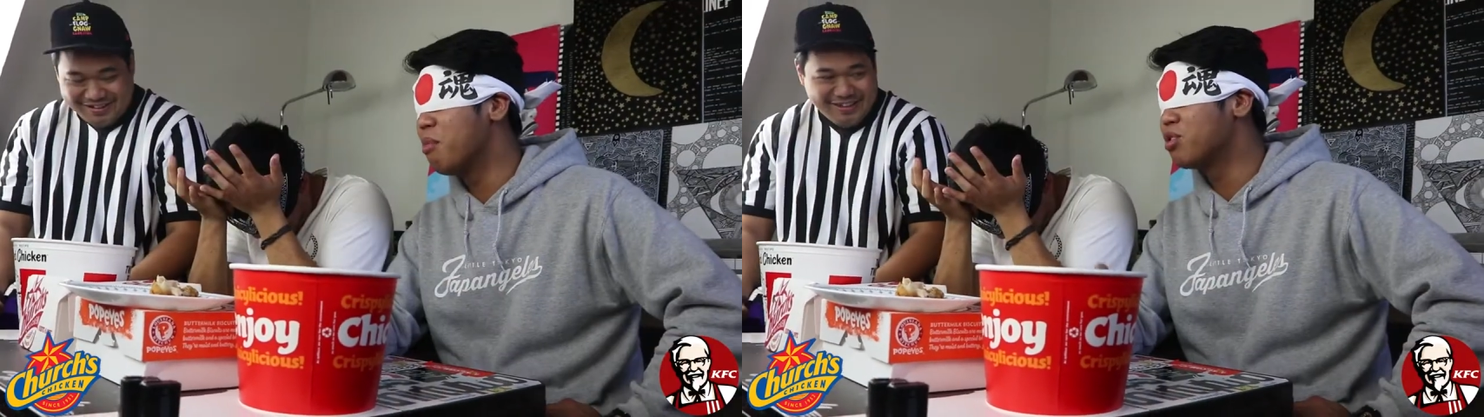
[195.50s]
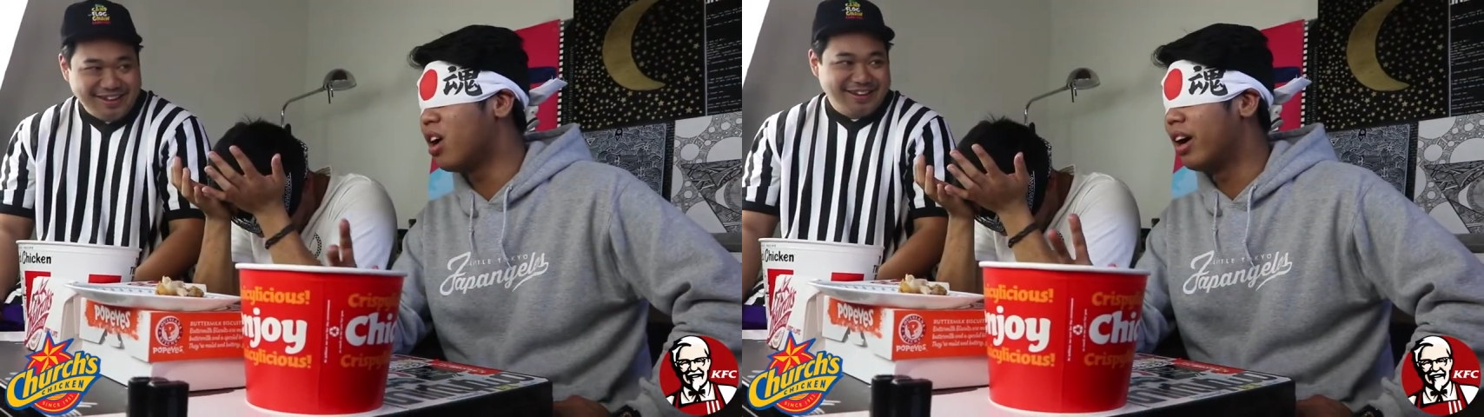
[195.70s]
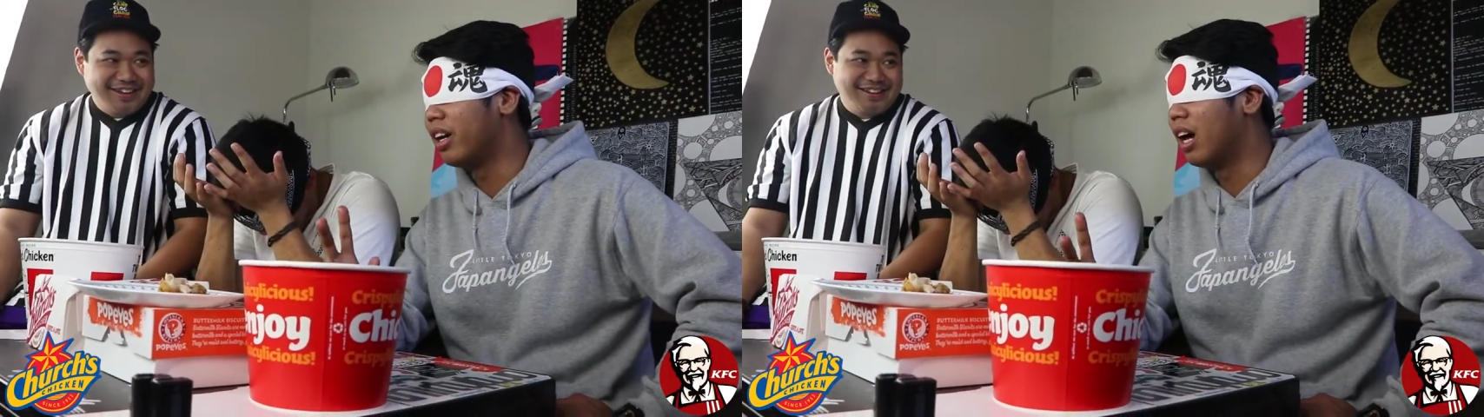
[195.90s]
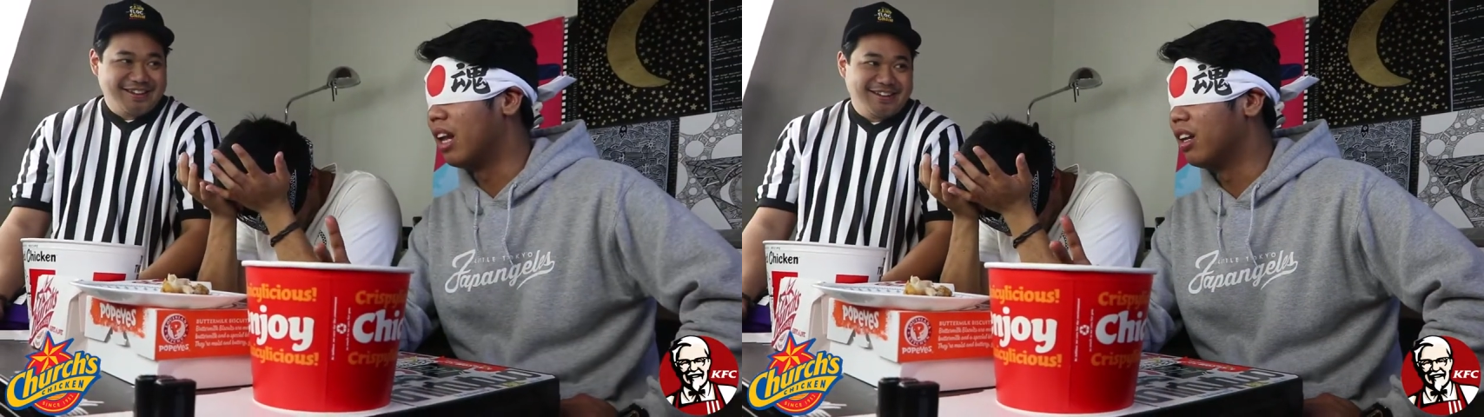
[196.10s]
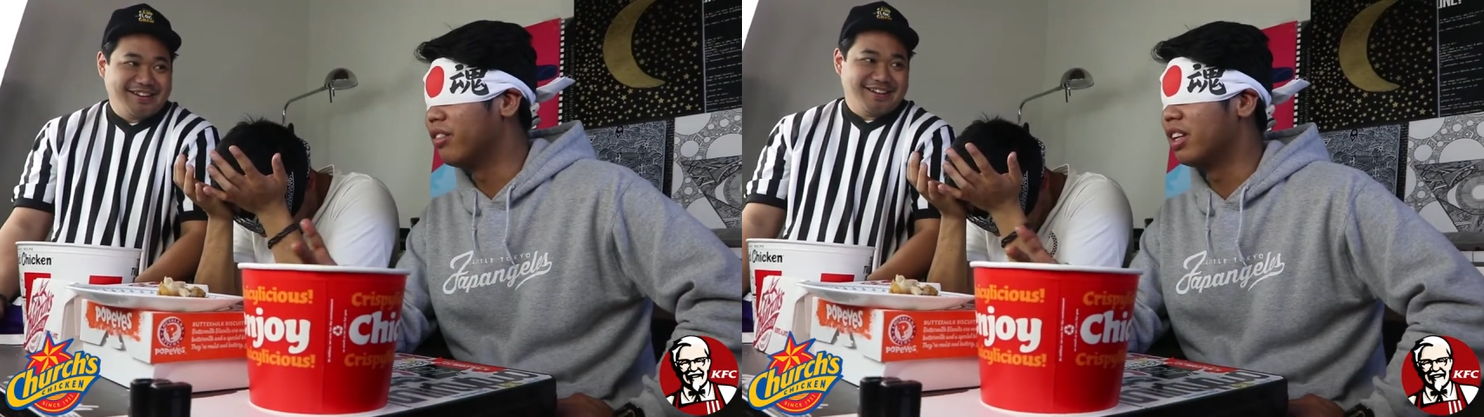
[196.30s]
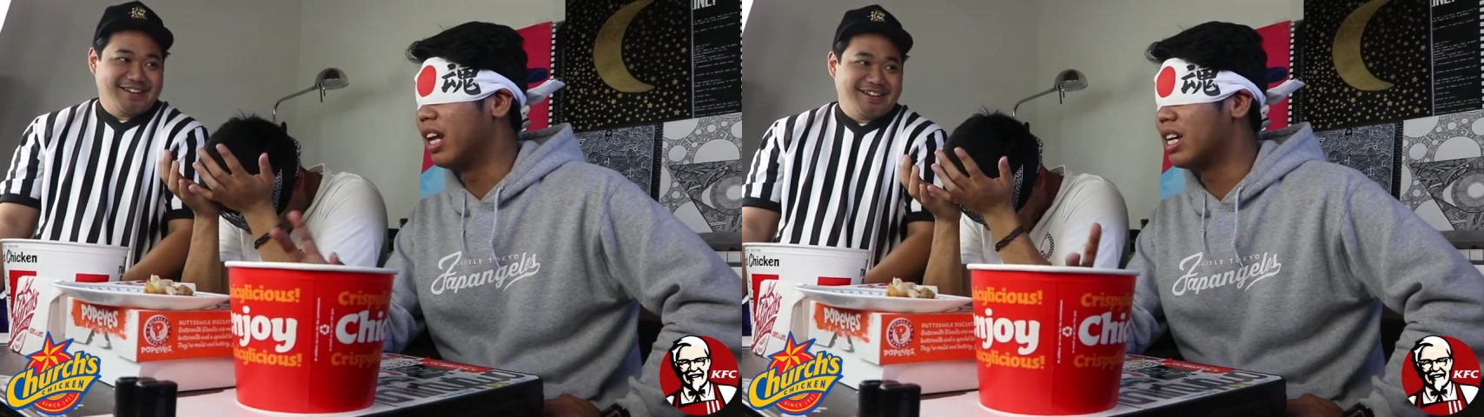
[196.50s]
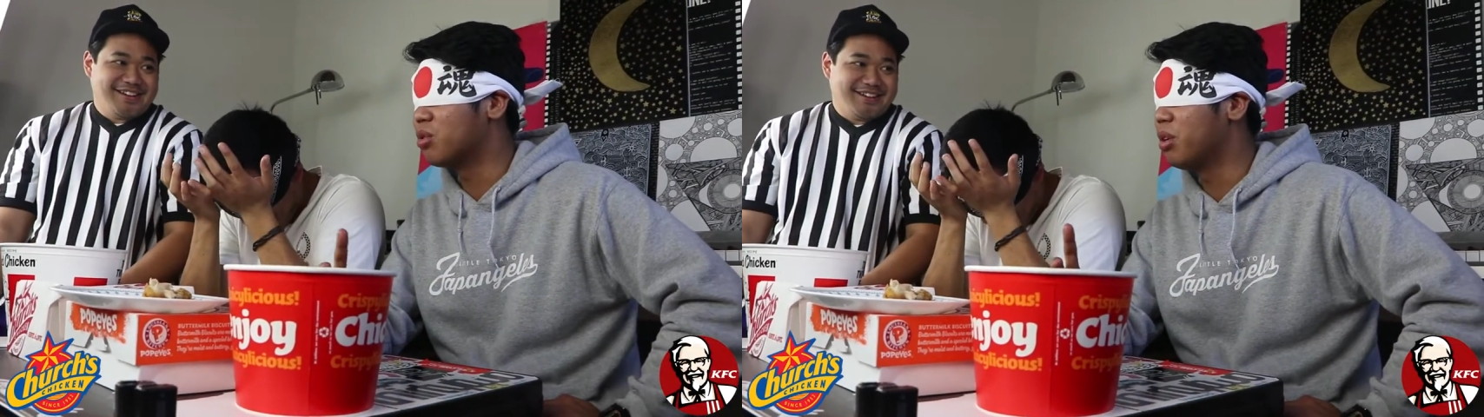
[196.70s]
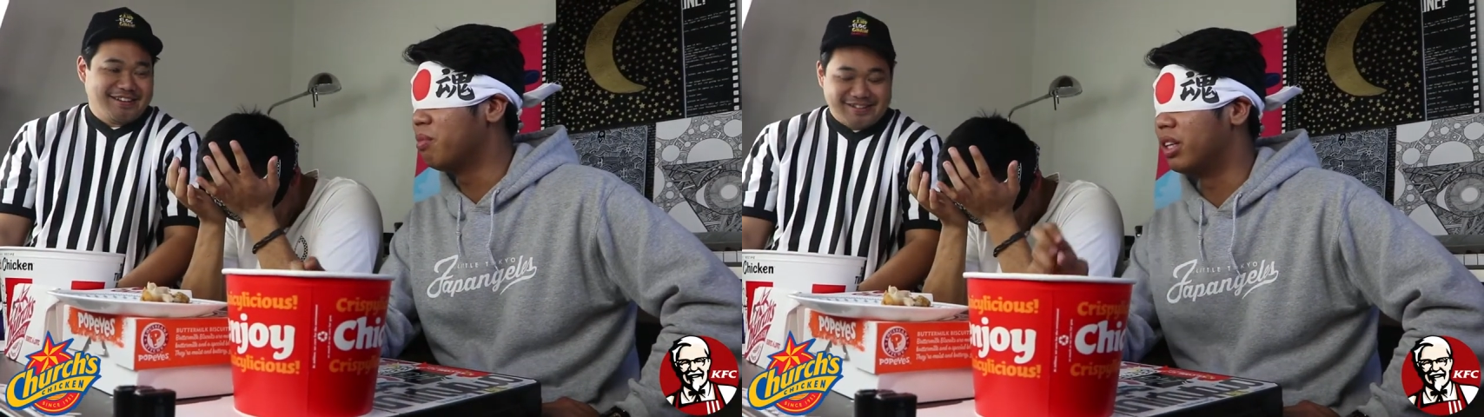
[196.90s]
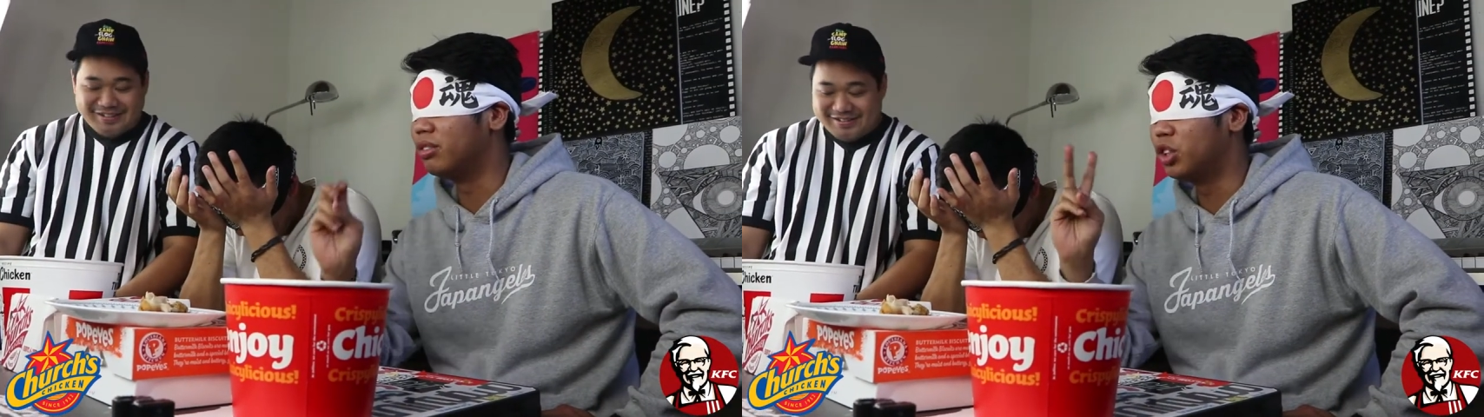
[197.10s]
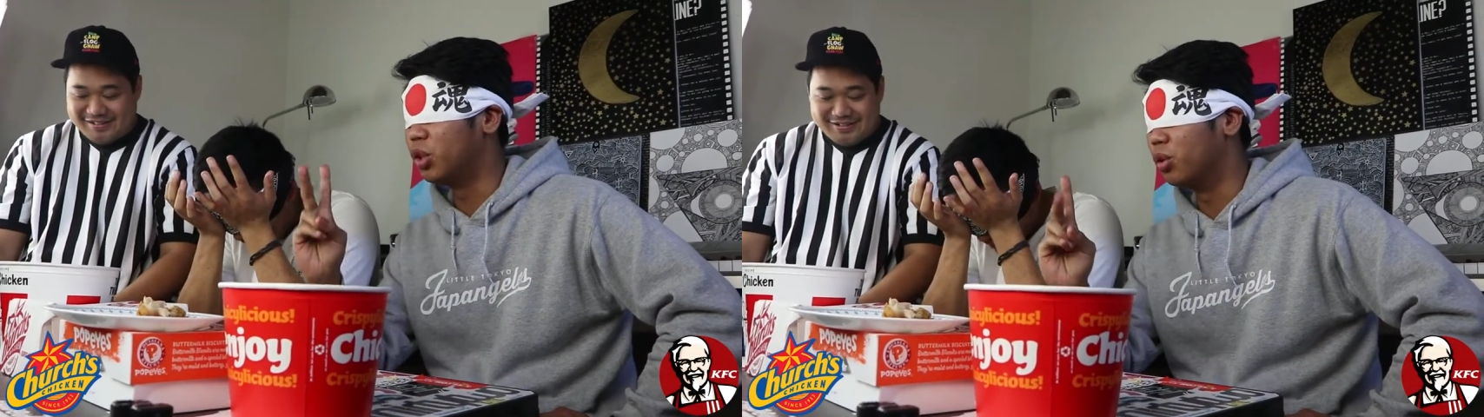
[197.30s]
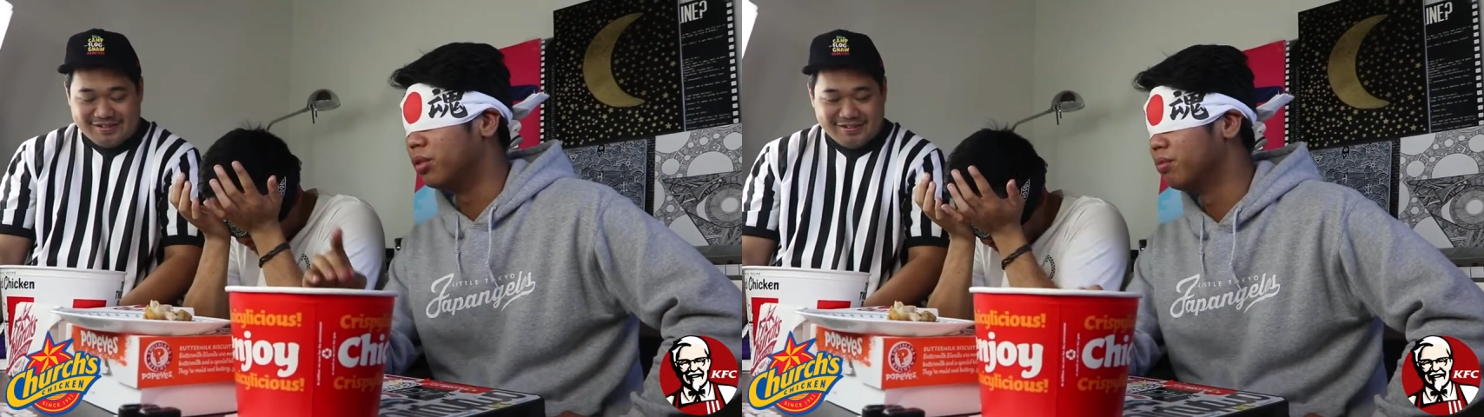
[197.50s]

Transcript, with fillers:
Speaker 1: I'm sorry, I love the last one, but two.